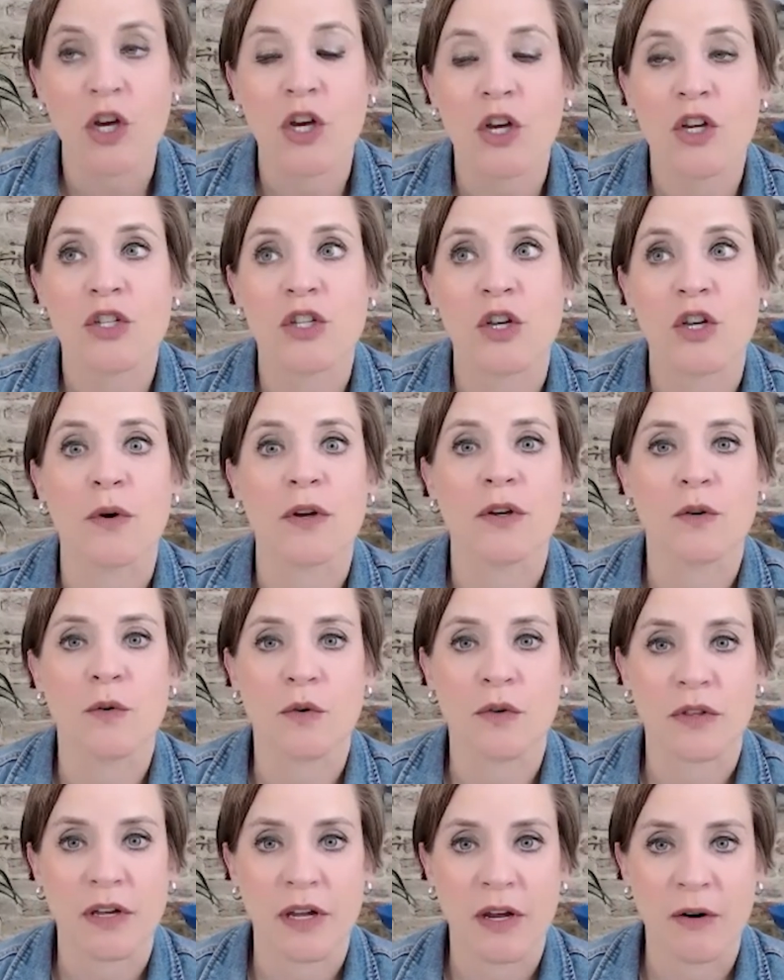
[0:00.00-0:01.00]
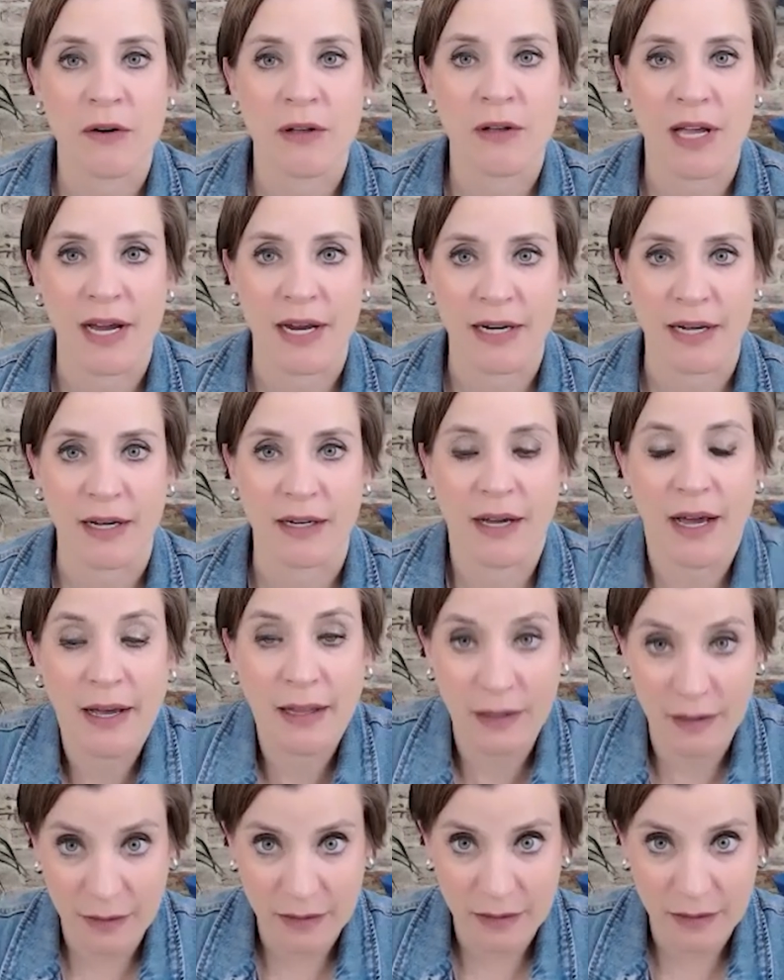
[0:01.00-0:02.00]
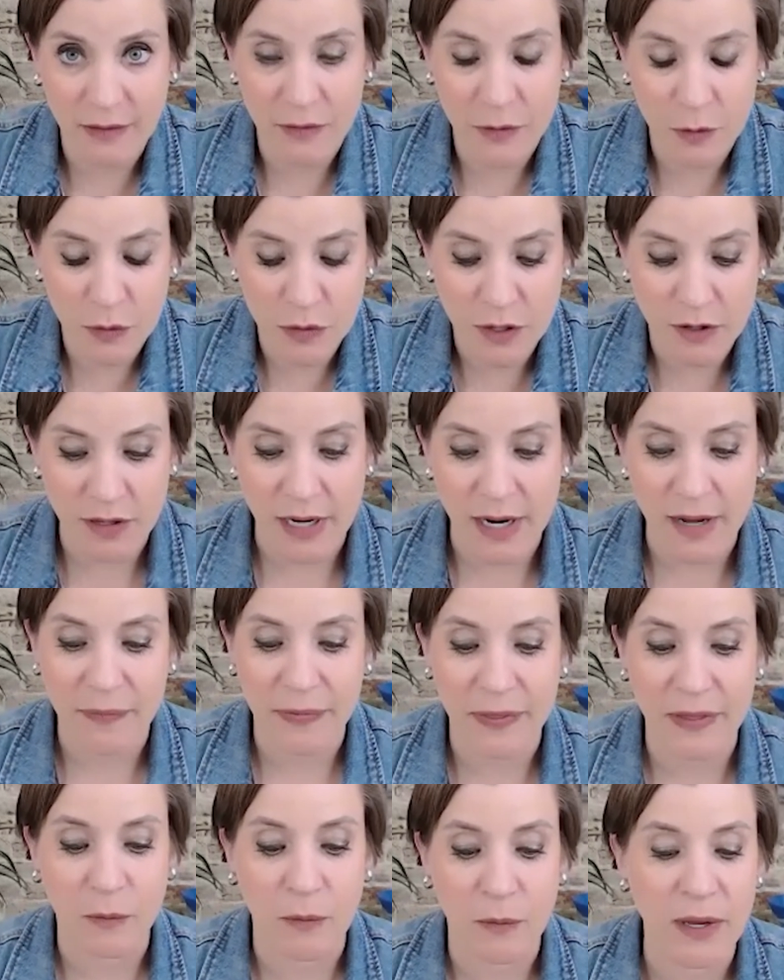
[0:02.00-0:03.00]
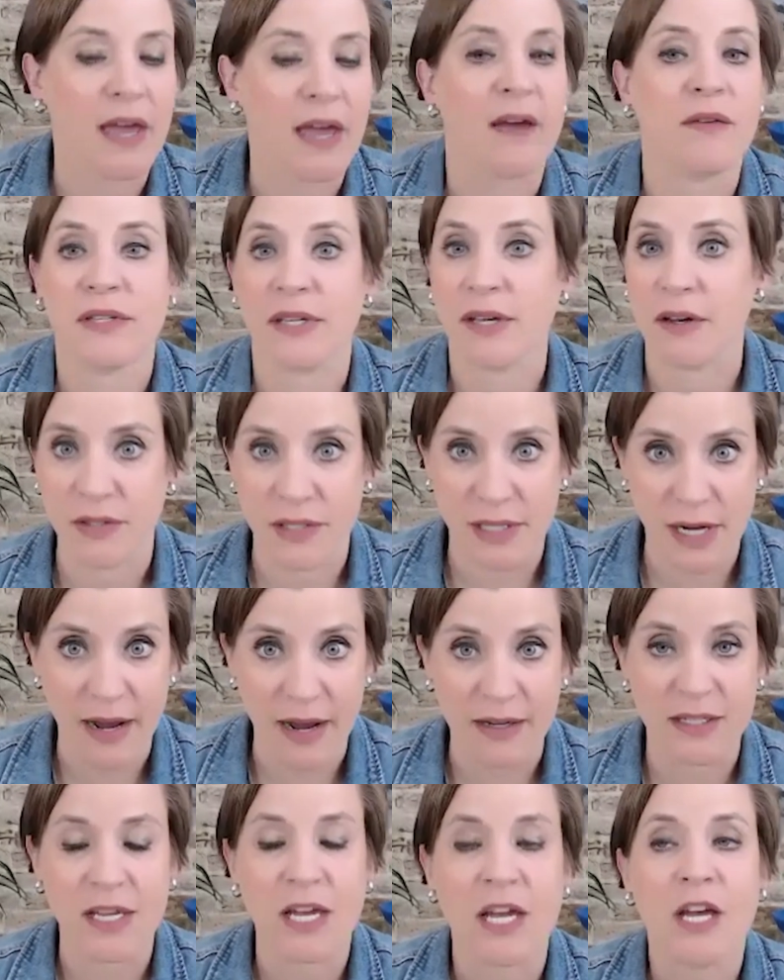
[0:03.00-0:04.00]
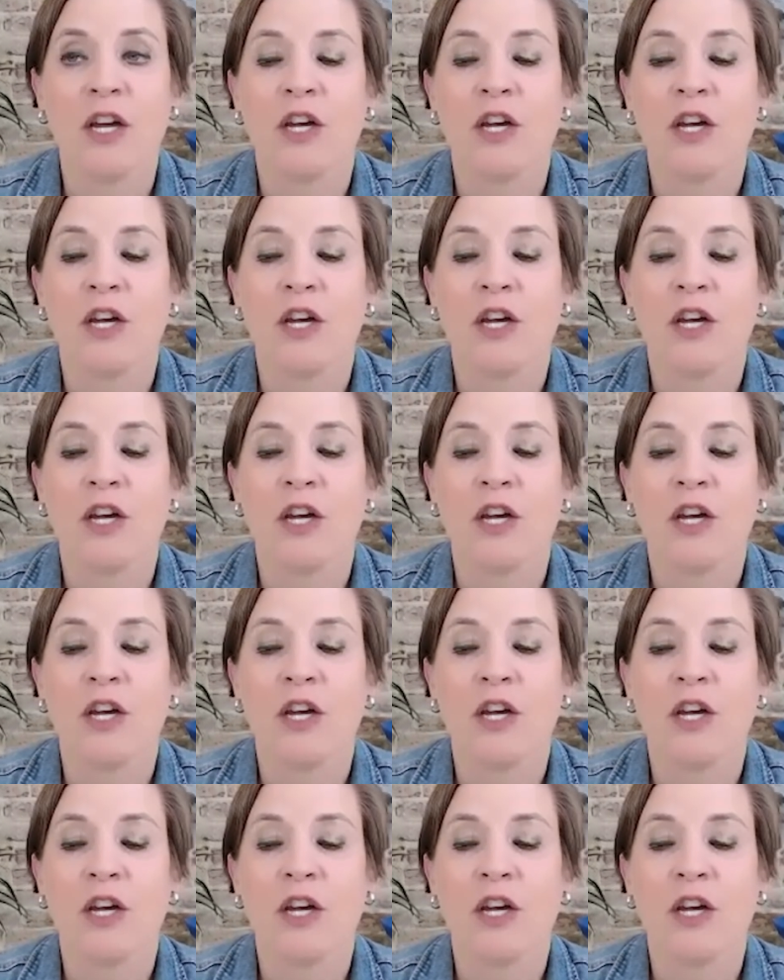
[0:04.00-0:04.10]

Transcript: So in North Carolina, I live in North Carolina, we have sales tax.